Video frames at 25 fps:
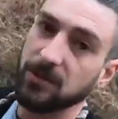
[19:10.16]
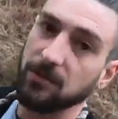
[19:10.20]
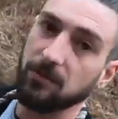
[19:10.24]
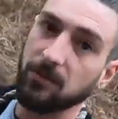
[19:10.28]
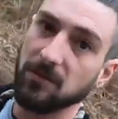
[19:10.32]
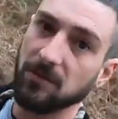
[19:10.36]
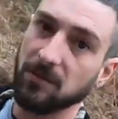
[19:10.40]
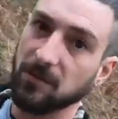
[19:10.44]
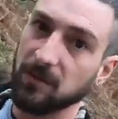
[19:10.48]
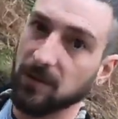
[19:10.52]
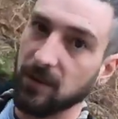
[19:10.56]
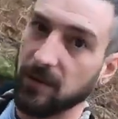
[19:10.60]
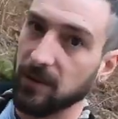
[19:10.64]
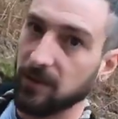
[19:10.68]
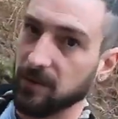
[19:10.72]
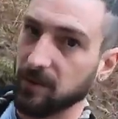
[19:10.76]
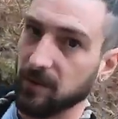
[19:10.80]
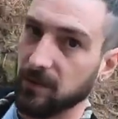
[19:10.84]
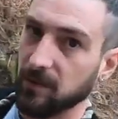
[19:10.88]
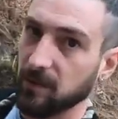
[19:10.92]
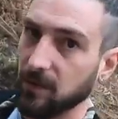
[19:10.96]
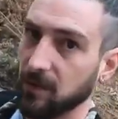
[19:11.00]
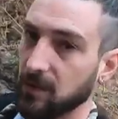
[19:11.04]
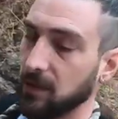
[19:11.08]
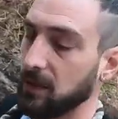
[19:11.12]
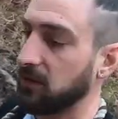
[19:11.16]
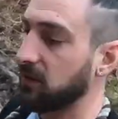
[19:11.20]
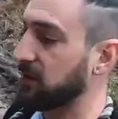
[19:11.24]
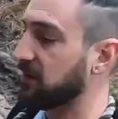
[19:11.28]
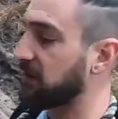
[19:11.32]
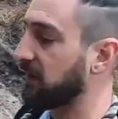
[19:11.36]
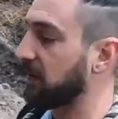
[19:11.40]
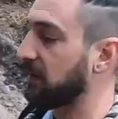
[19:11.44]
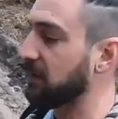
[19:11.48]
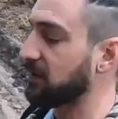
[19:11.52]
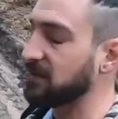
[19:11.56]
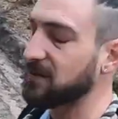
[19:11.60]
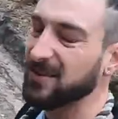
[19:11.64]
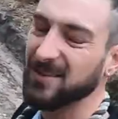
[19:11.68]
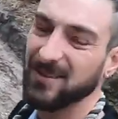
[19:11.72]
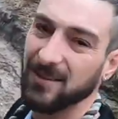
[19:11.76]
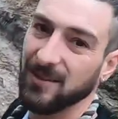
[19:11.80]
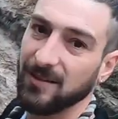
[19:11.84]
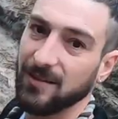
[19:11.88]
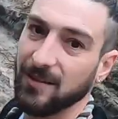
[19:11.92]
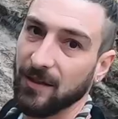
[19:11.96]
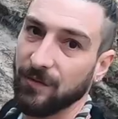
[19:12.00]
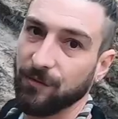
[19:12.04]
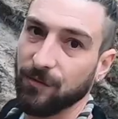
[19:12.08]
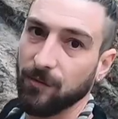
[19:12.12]
she wants to listen. So can you see, it's
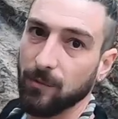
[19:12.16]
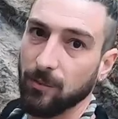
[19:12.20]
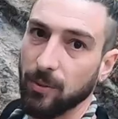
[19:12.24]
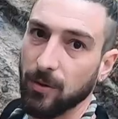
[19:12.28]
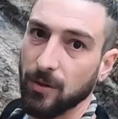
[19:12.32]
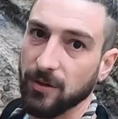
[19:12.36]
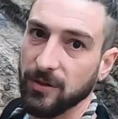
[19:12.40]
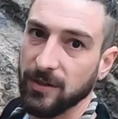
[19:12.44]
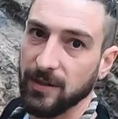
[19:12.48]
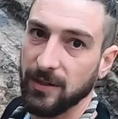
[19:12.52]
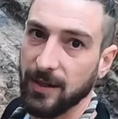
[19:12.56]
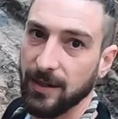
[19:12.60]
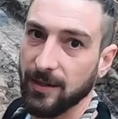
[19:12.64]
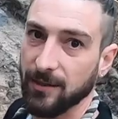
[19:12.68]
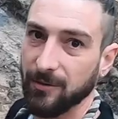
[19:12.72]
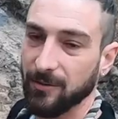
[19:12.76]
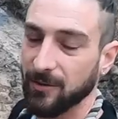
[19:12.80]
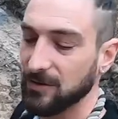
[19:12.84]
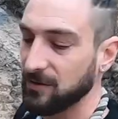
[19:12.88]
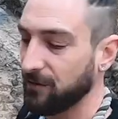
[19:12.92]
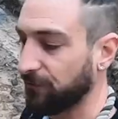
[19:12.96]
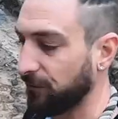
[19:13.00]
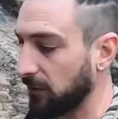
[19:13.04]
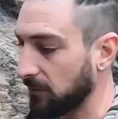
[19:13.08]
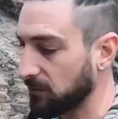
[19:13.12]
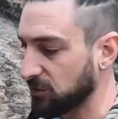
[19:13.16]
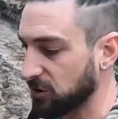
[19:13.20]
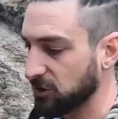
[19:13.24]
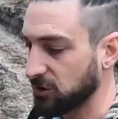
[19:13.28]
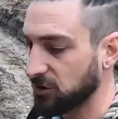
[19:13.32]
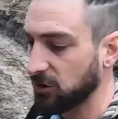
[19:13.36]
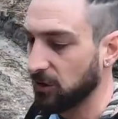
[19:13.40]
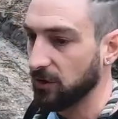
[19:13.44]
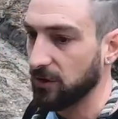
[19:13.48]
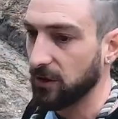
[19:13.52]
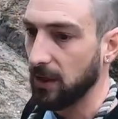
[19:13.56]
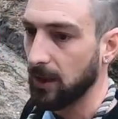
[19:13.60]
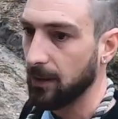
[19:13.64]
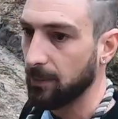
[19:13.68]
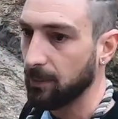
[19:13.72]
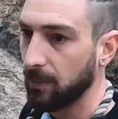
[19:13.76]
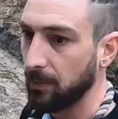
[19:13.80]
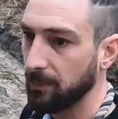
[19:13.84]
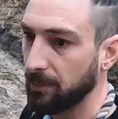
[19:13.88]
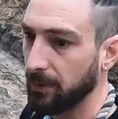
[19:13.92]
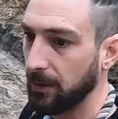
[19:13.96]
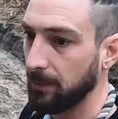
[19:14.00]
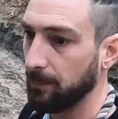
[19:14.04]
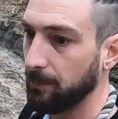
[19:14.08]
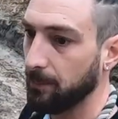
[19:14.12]
just a different body language. If I'm stood up
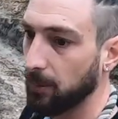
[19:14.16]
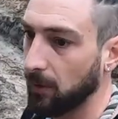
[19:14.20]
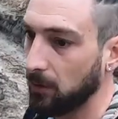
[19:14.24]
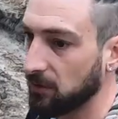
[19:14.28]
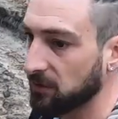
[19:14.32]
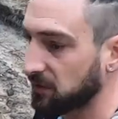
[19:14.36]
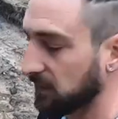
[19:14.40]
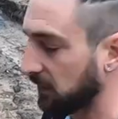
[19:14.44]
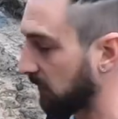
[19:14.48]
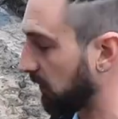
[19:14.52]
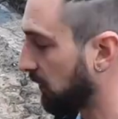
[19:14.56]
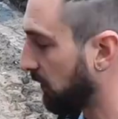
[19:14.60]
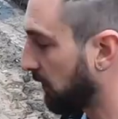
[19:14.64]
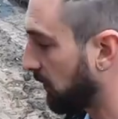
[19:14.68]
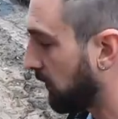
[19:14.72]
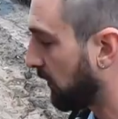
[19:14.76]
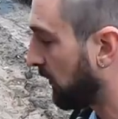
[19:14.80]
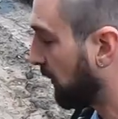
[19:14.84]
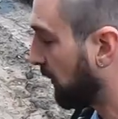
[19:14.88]
I'm being bossy,